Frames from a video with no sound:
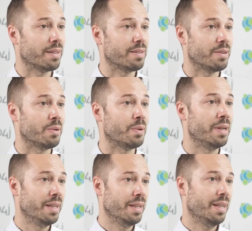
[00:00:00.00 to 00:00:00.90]
So
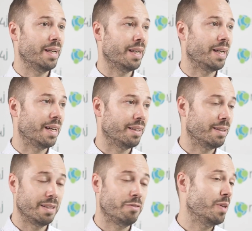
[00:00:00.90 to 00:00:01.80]

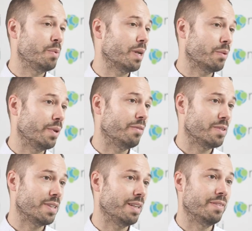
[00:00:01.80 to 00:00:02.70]
the feedback we have
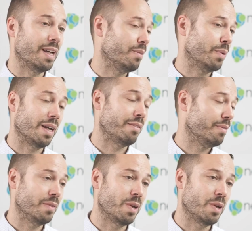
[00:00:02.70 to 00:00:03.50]
received that we have,